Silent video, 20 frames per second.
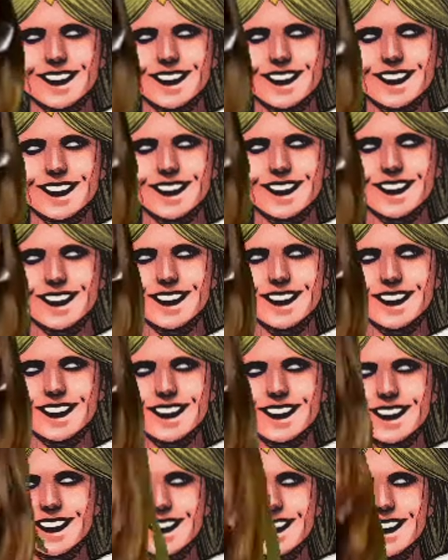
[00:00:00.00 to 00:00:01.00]

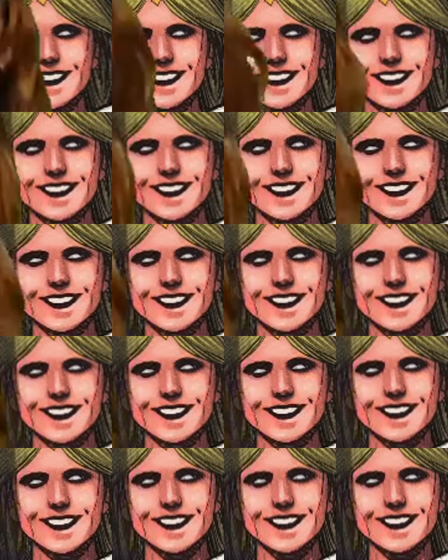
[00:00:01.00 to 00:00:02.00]

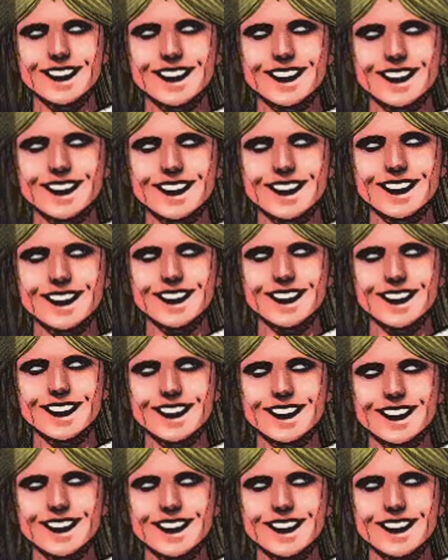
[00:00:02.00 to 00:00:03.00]

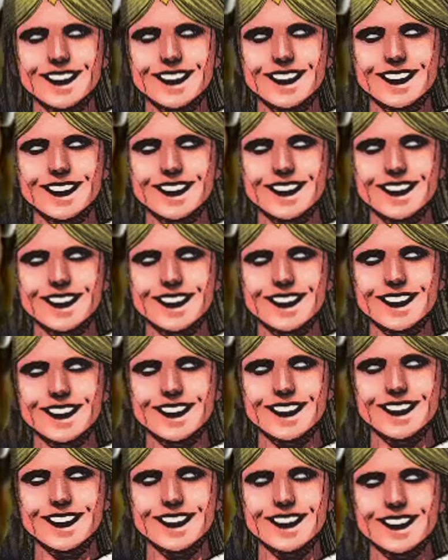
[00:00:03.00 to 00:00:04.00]

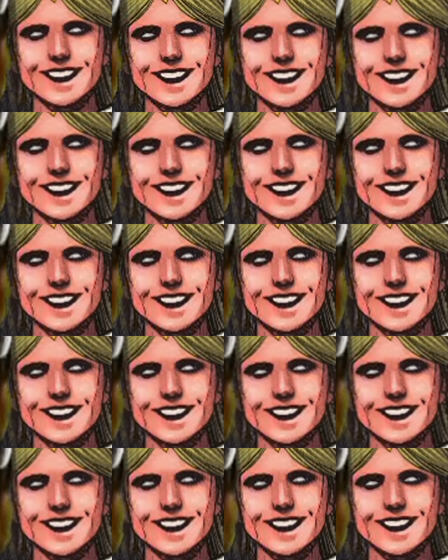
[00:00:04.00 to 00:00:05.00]

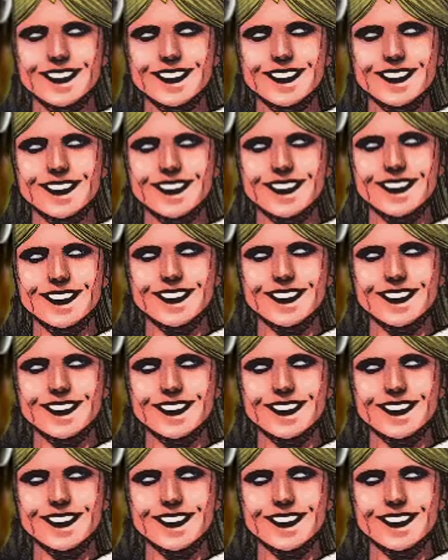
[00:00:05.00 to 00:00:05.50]
(silent)